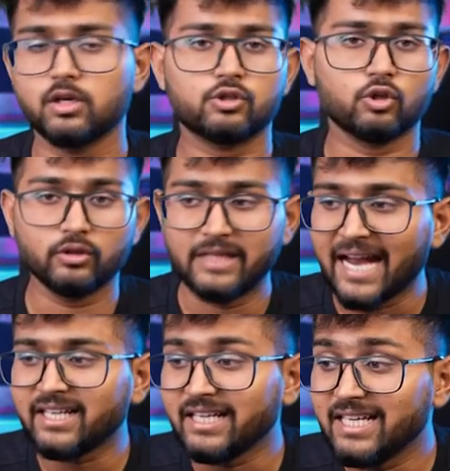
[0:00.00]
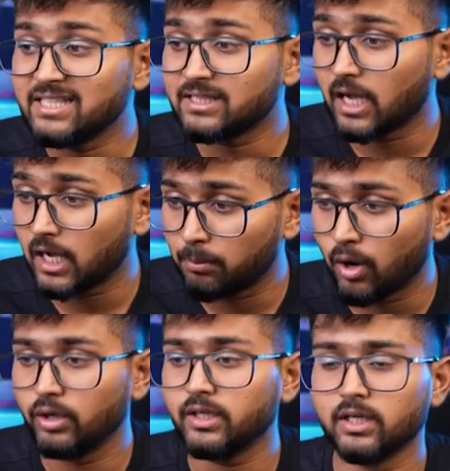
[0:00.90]
So that is
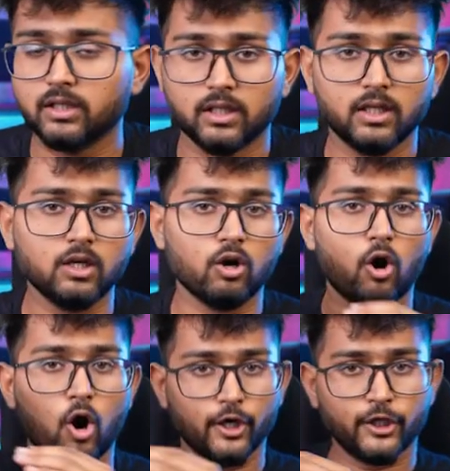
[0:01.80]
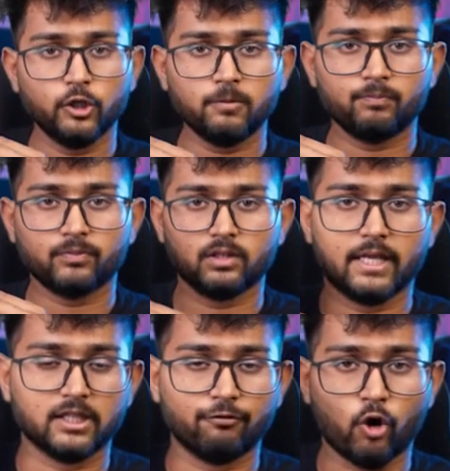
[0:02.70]
about the audio,
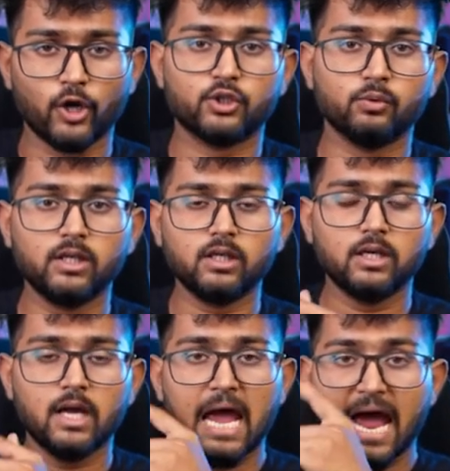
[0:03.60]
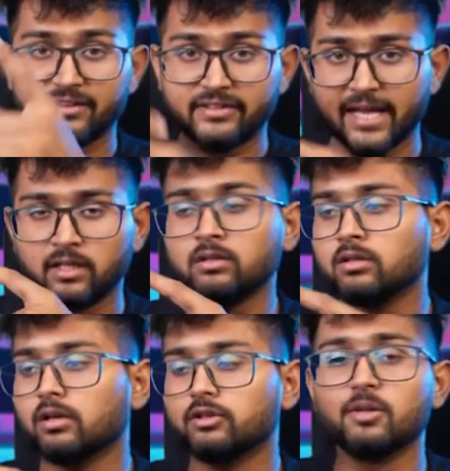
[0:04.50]
like the voiceover, and
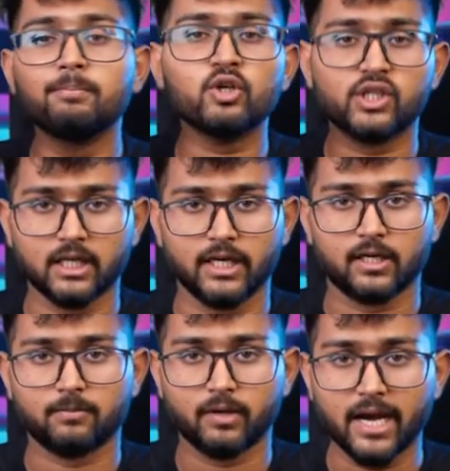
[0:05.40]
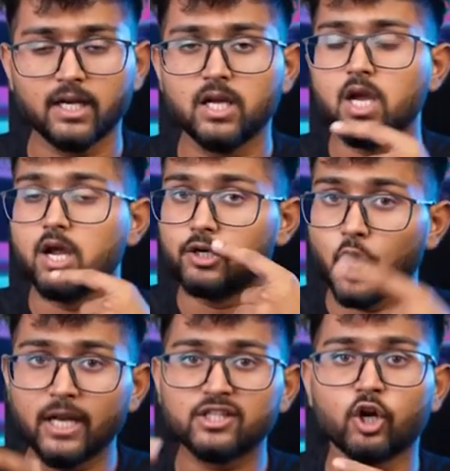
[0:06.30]
then the music layer, right?
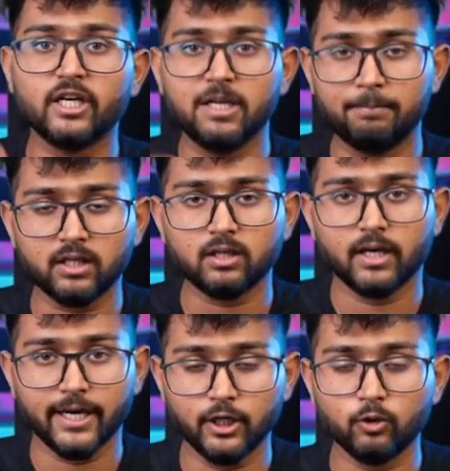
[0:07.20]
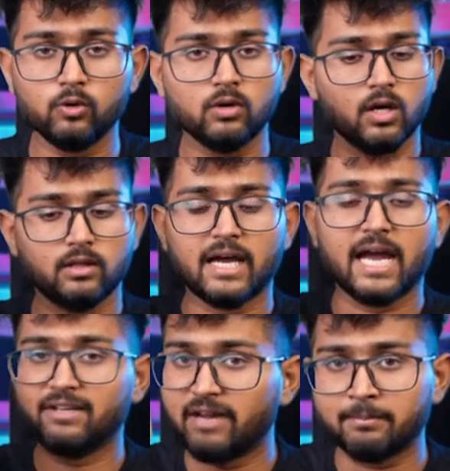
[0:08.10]
Now let's go deeper into
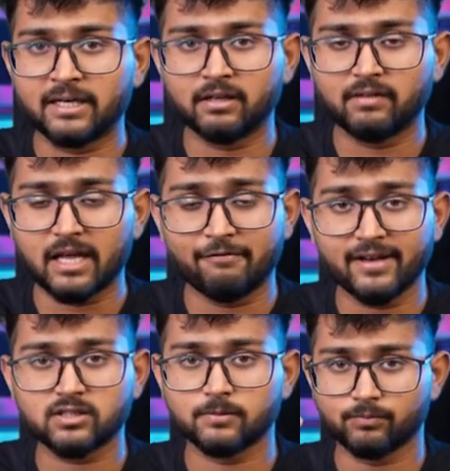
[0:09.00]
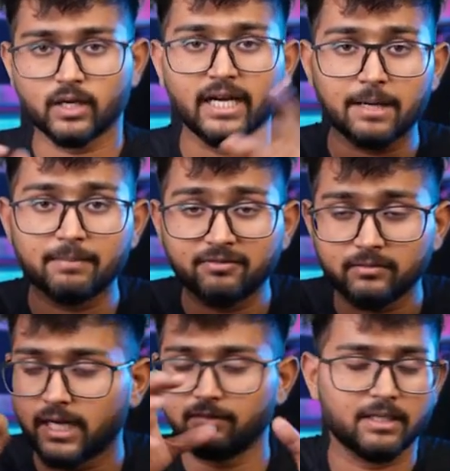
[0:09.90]
the environmental wala effects, right?
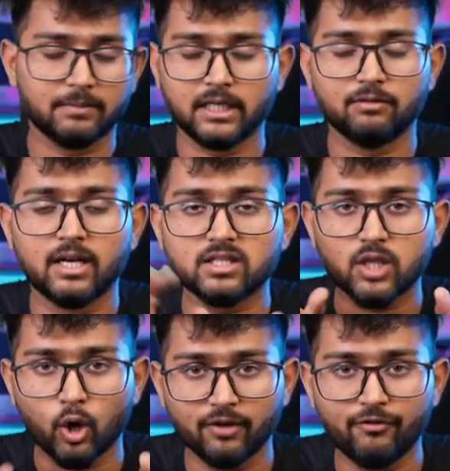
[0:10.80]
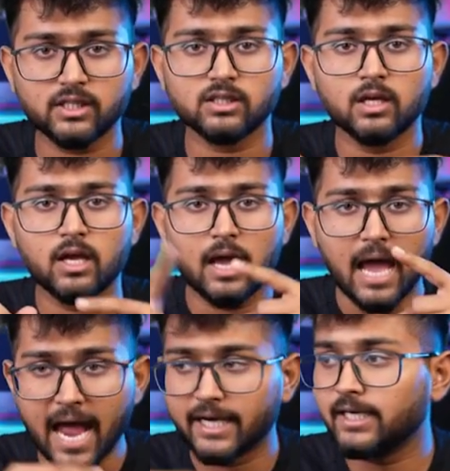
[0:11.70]
Environmental wala sound effects,
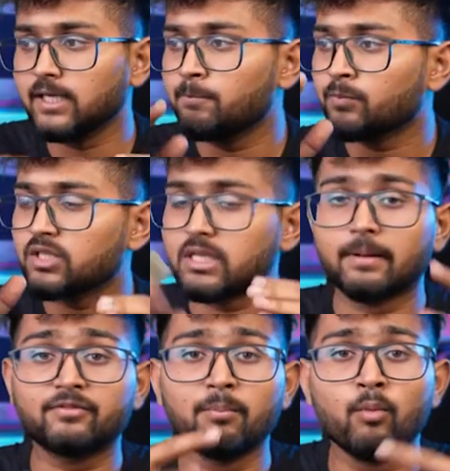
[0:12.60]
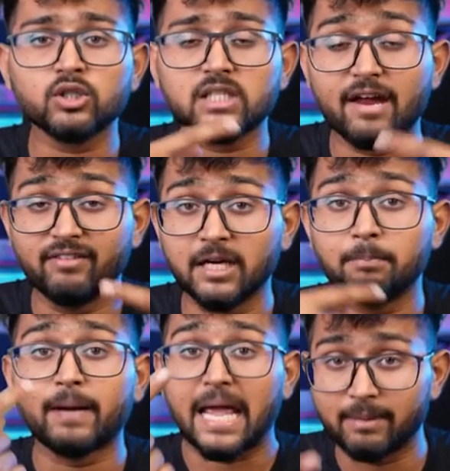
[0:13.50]
and some of the most
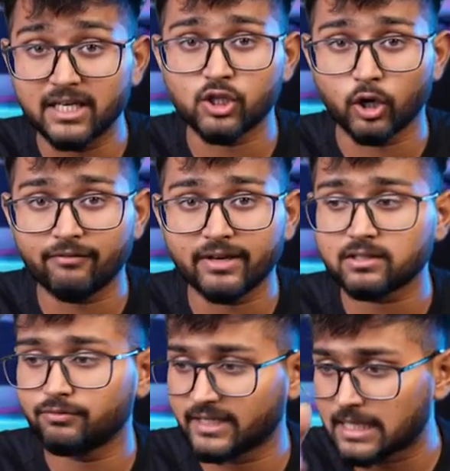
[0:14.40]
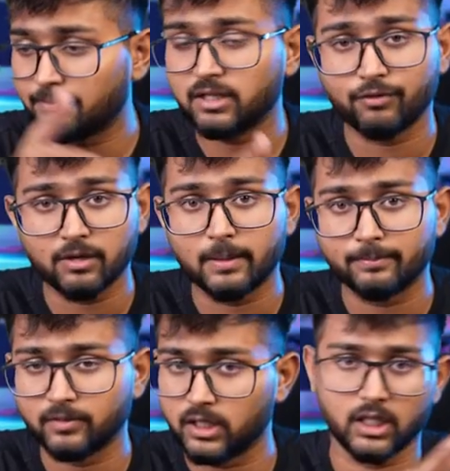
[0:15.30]
evident primary sound effects, for example, the
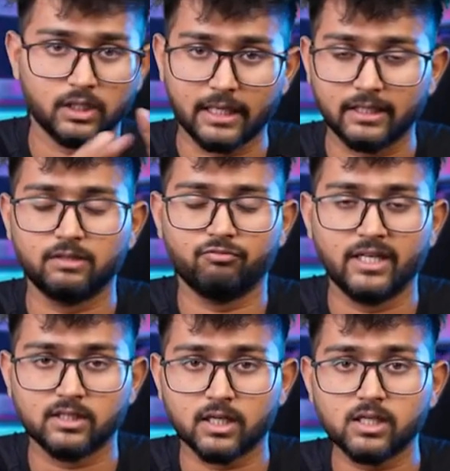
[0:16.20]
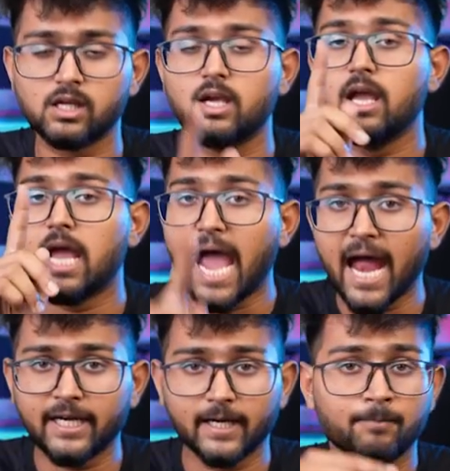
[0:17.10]
film that we discussed,
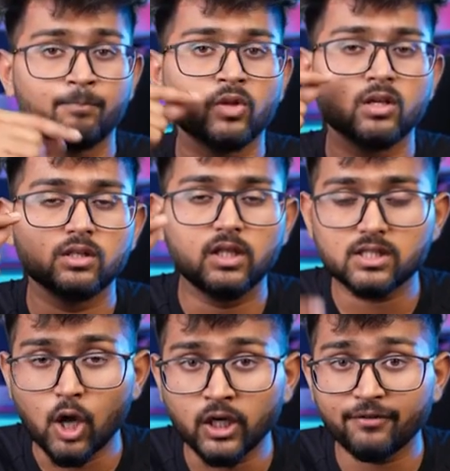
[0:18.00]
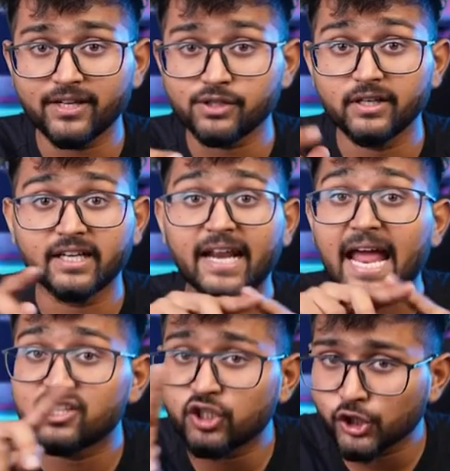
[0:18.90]
and the sound effects for
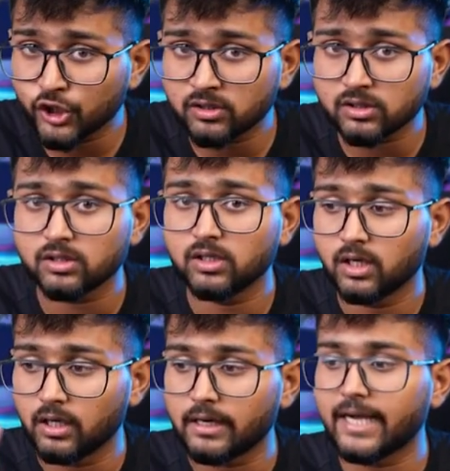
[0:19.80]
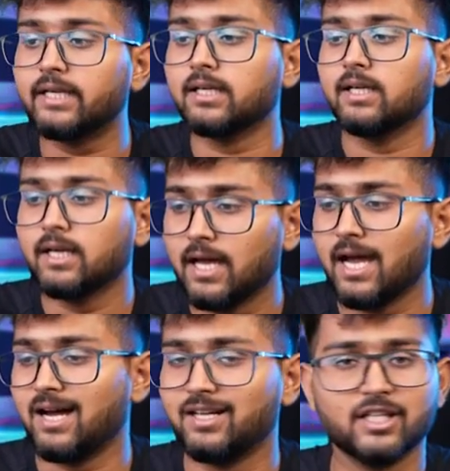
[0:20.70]
transitions, right?
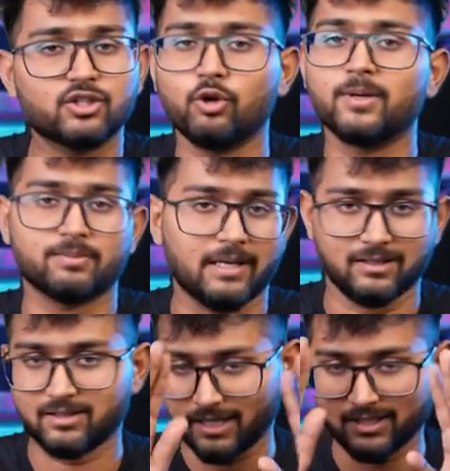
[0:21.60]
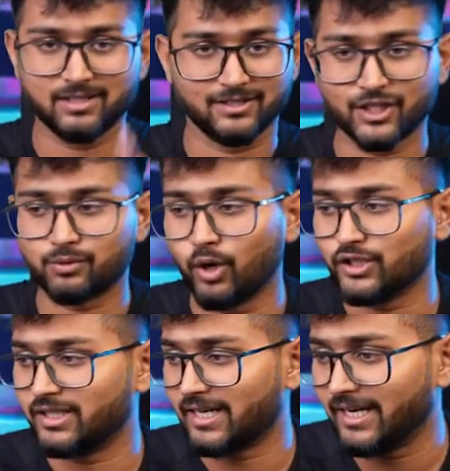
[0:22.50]
There's so much, man. I'll just
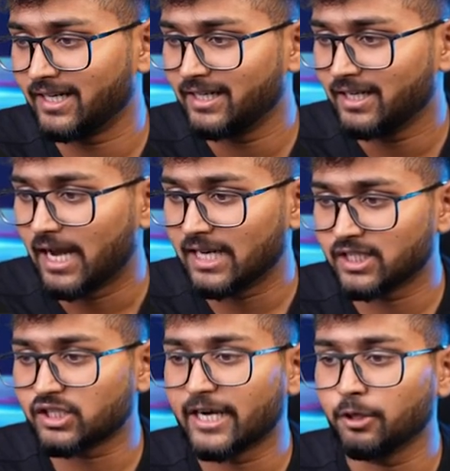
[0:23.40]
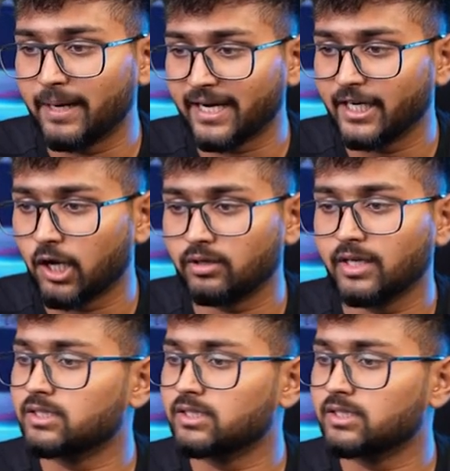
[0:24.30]
watch it, right? I'll just try to break it down.